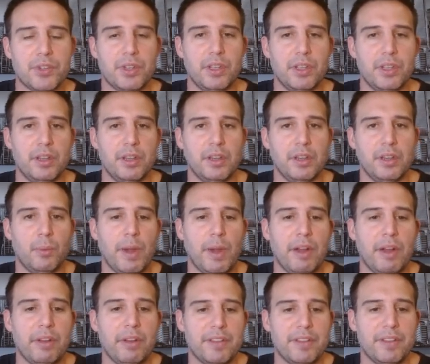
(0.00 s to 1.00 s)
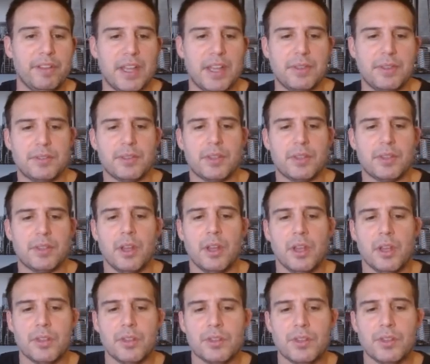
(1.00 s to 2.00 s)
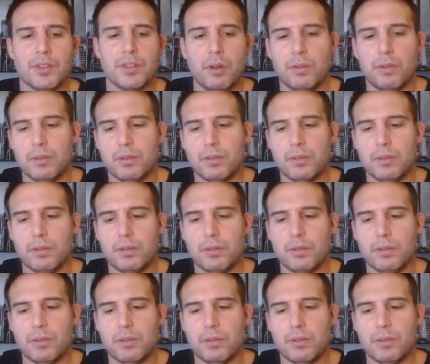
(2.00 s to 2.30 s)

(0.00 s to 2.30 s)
in a relative sense. So